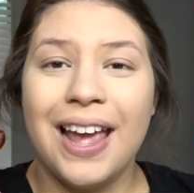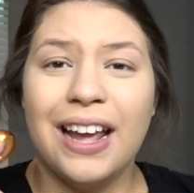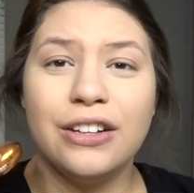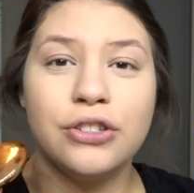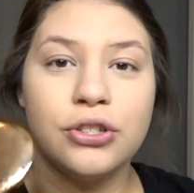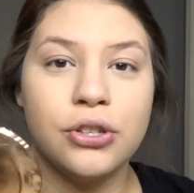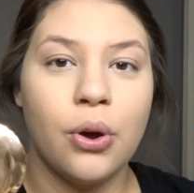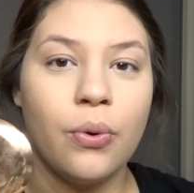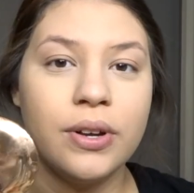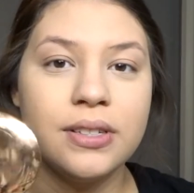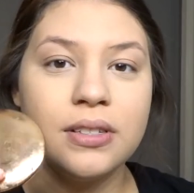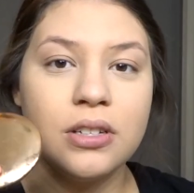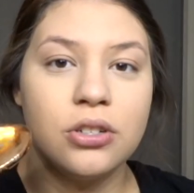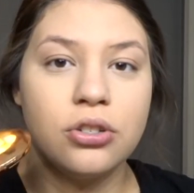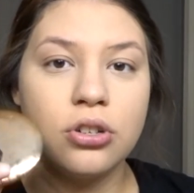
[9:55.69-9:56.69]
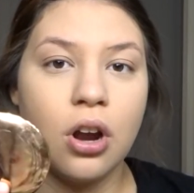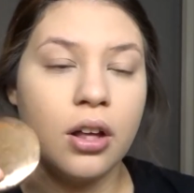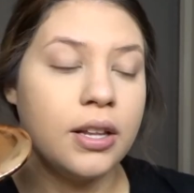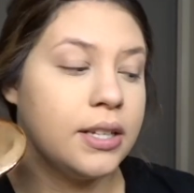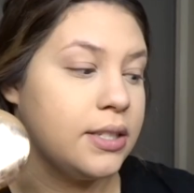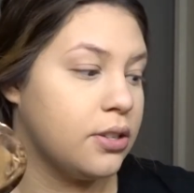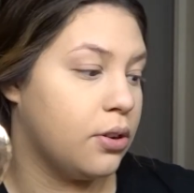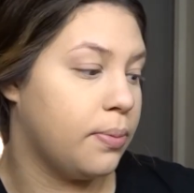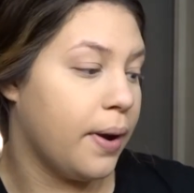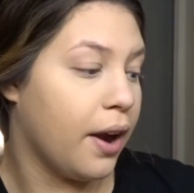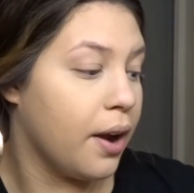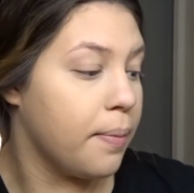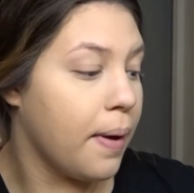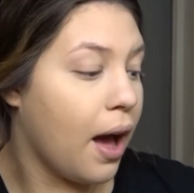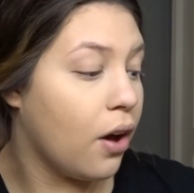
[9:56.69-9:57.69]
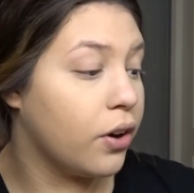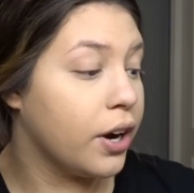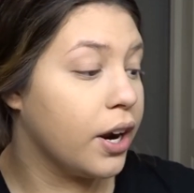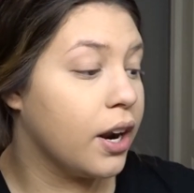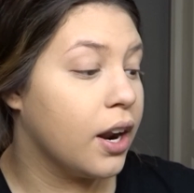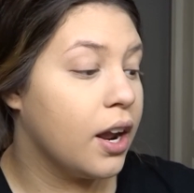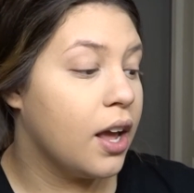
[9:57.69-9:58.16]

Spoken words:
and so is the Charlotte Tilbury powder.